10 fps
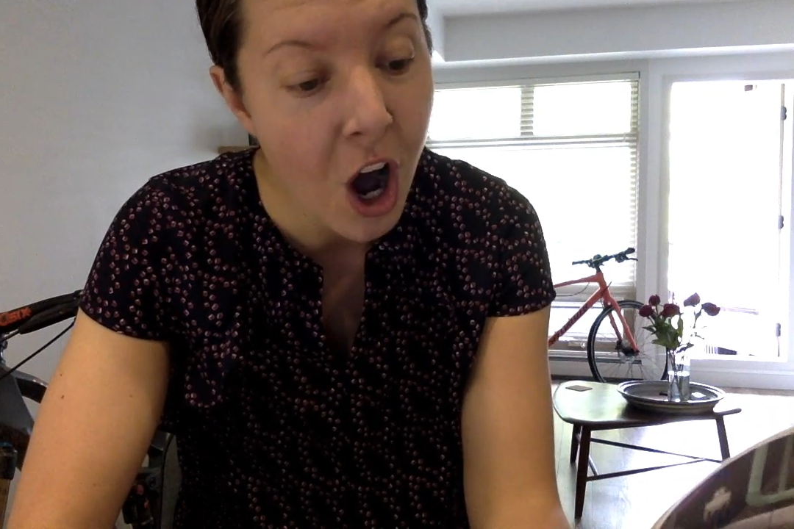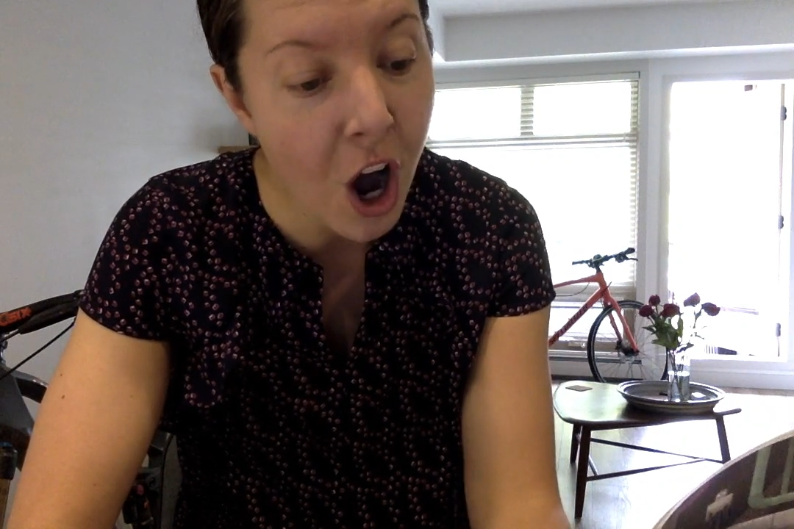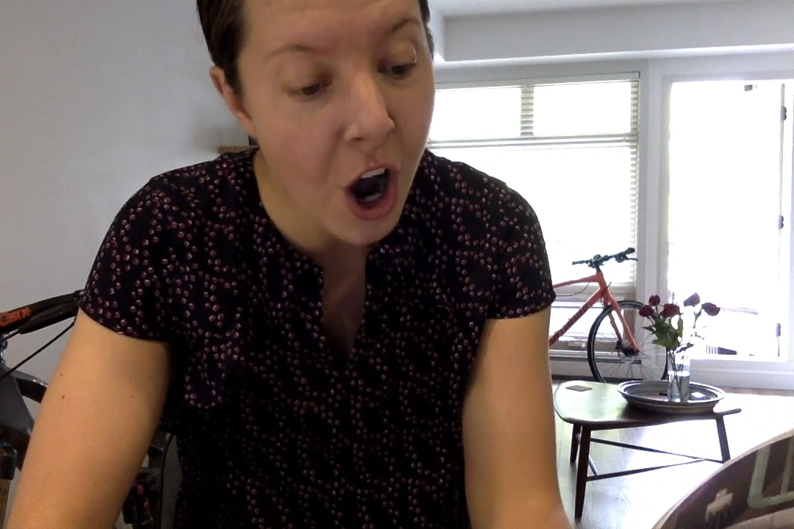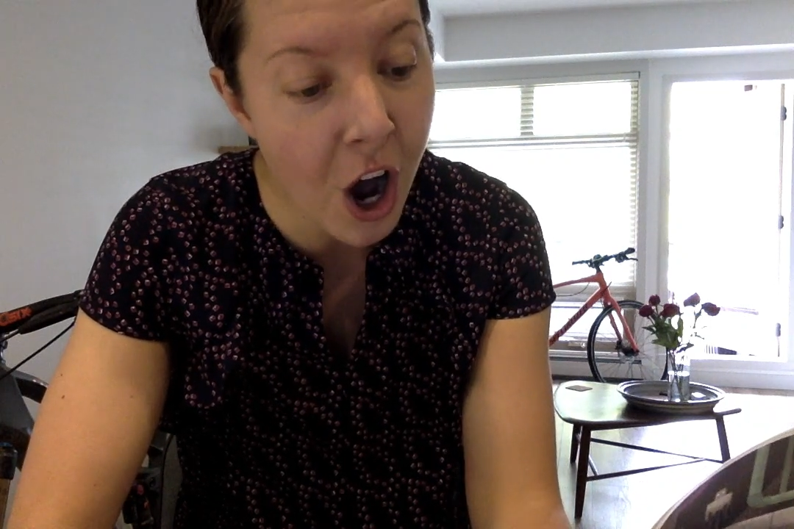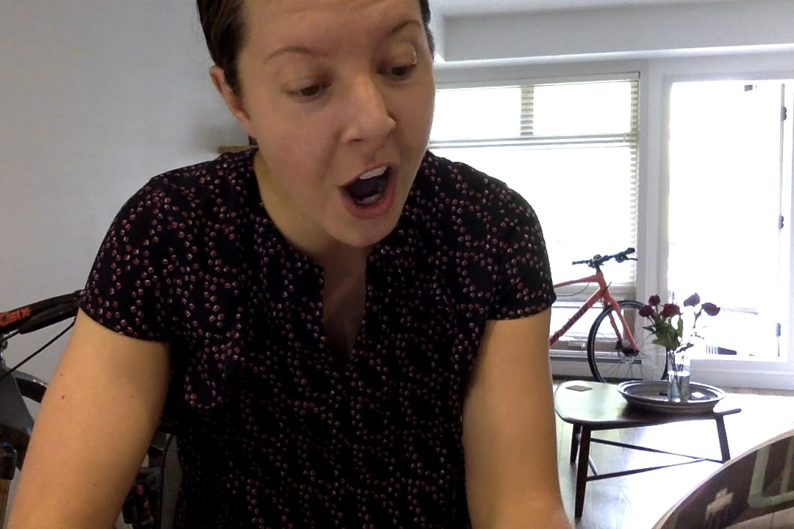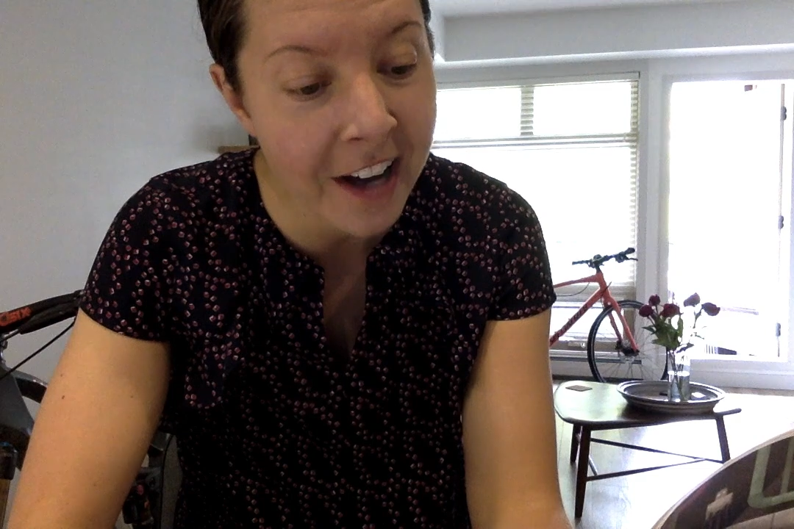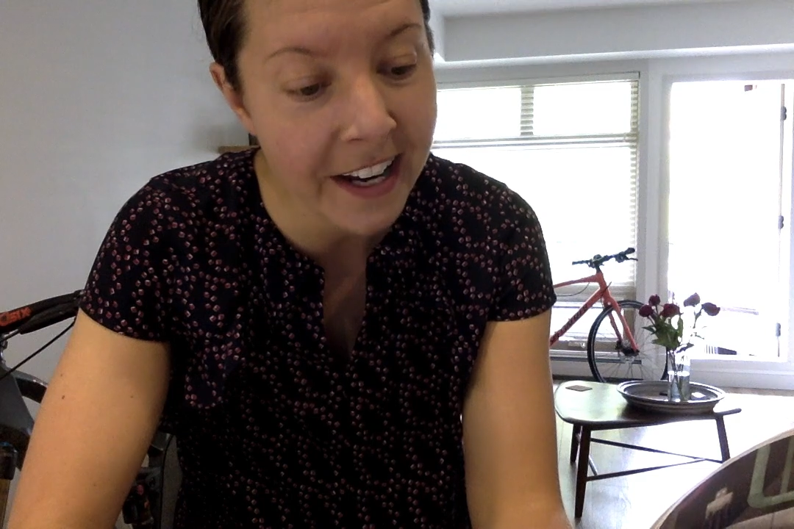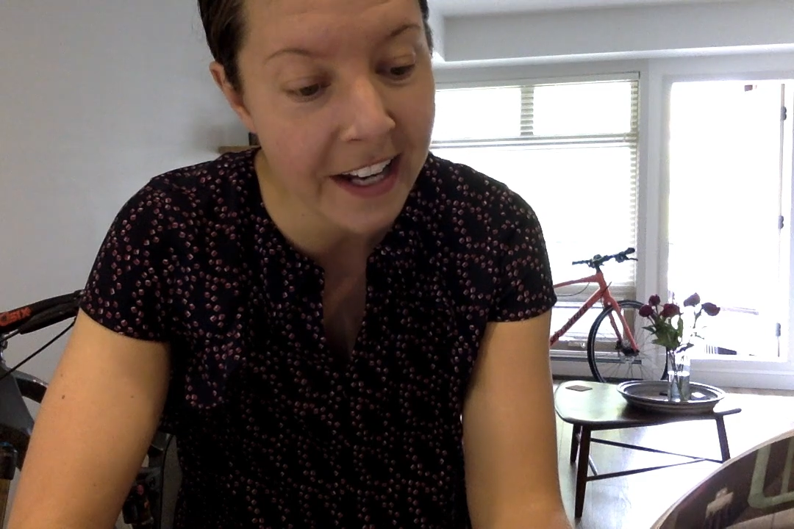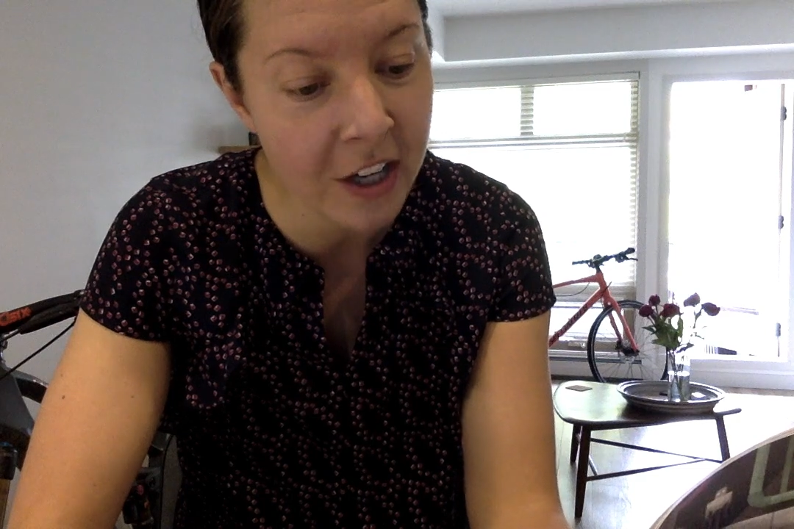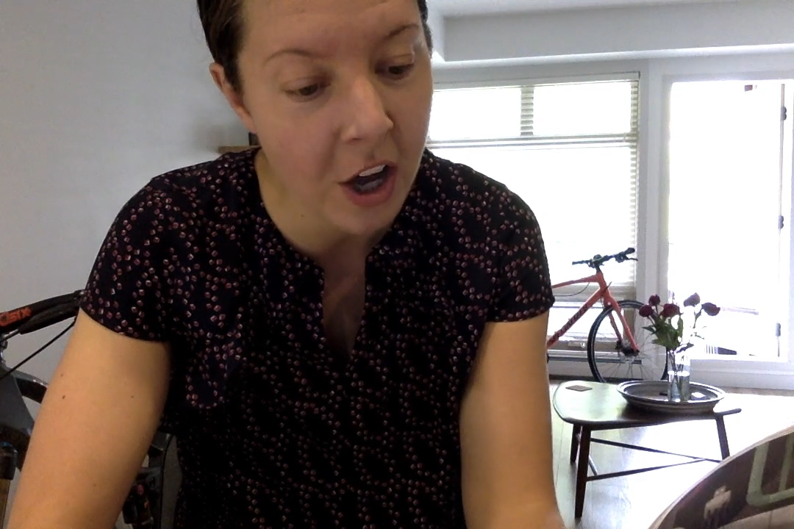On
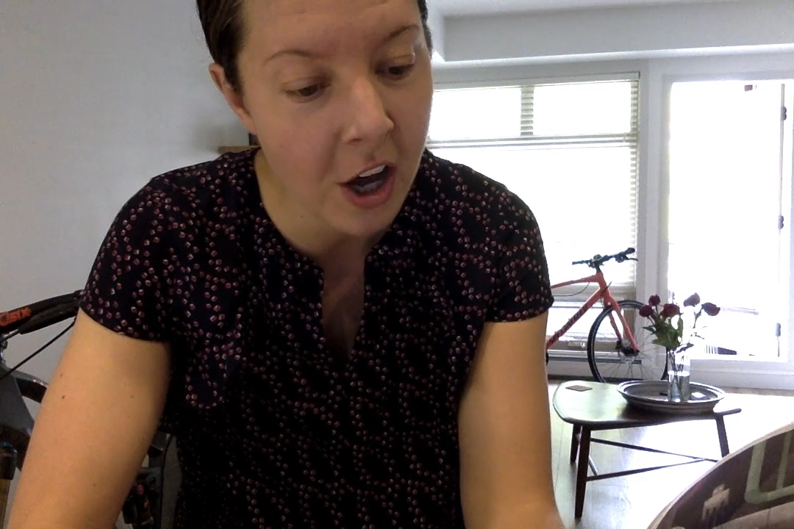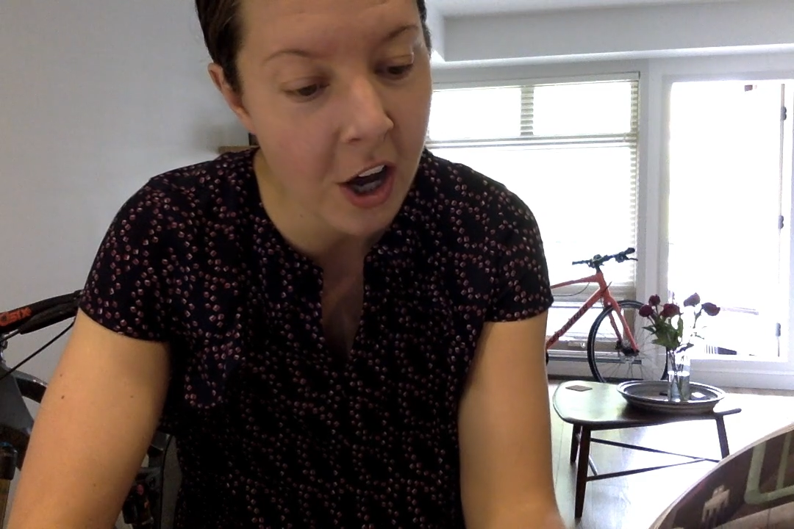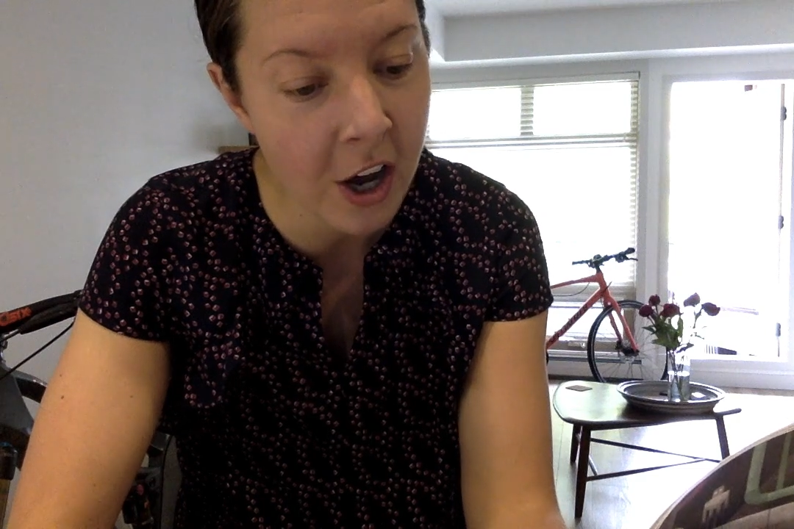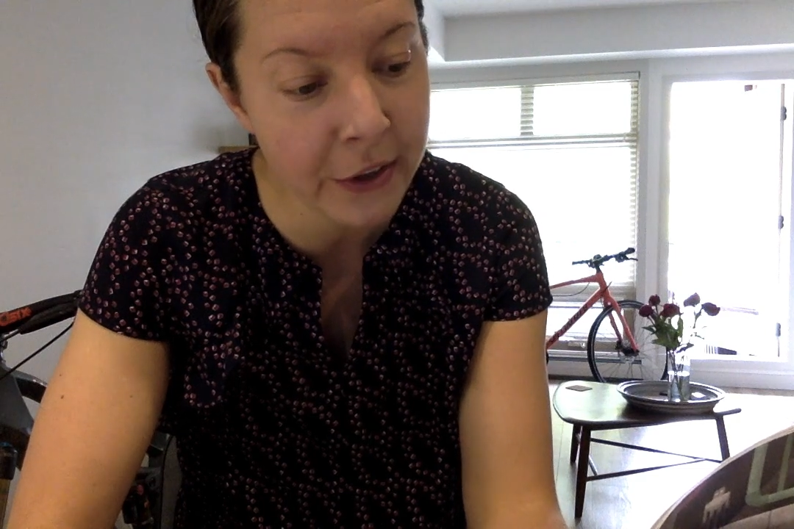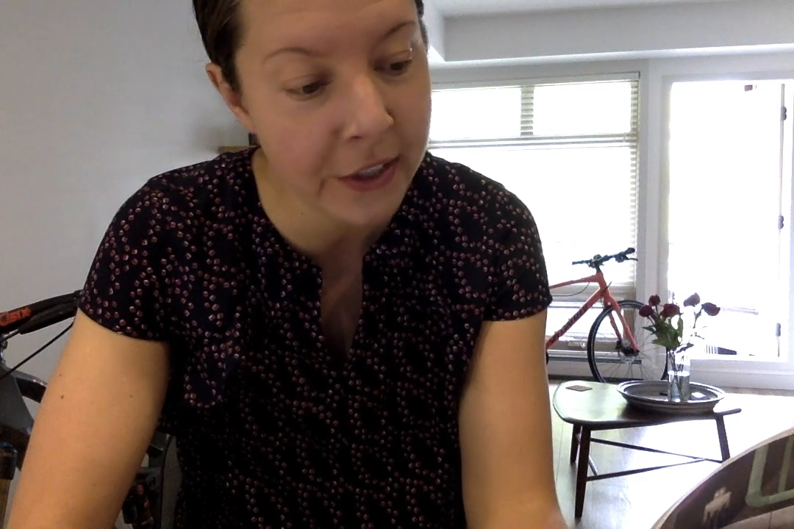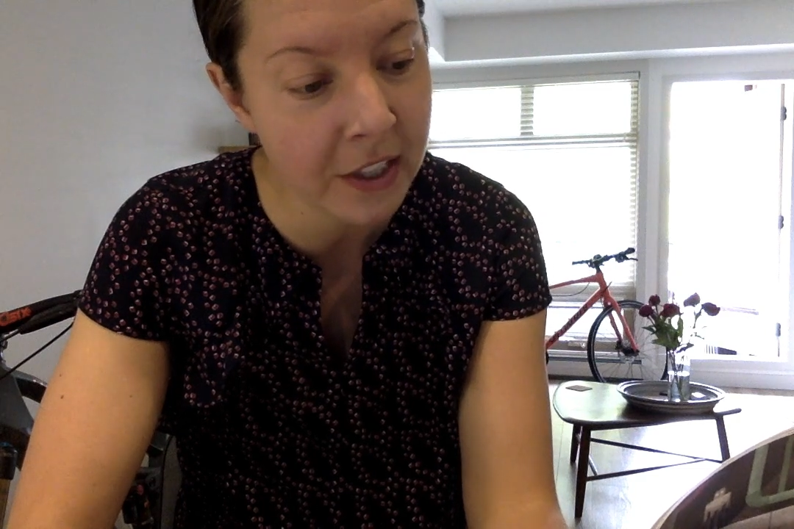and on the